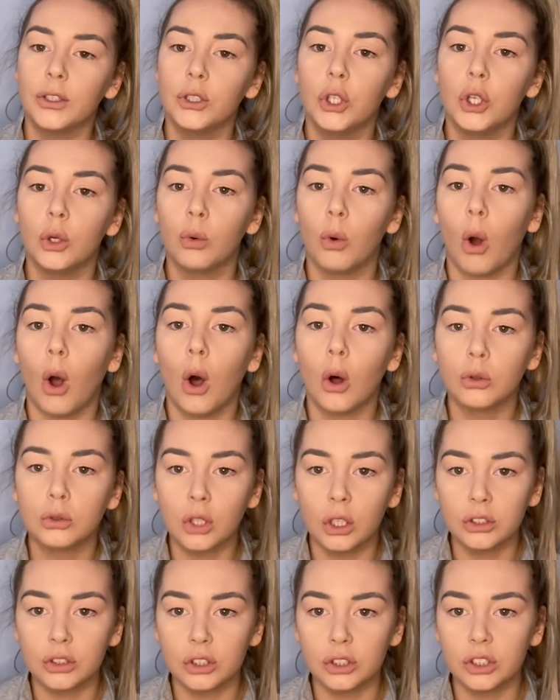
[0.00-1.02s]
you hold
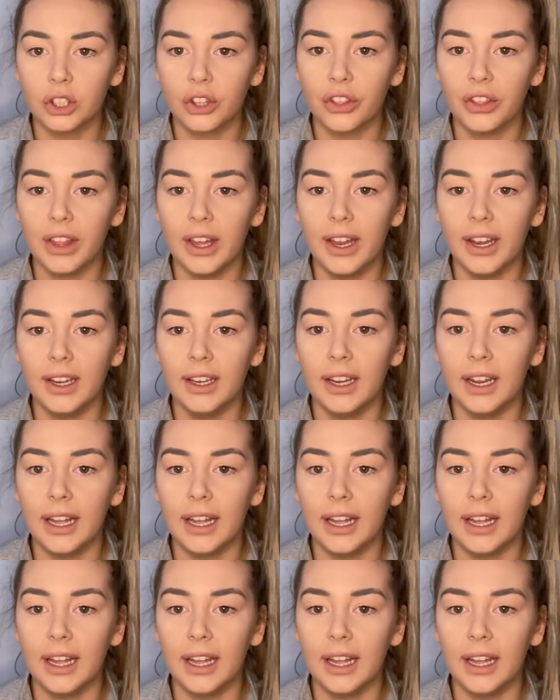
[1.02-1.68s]
on to something,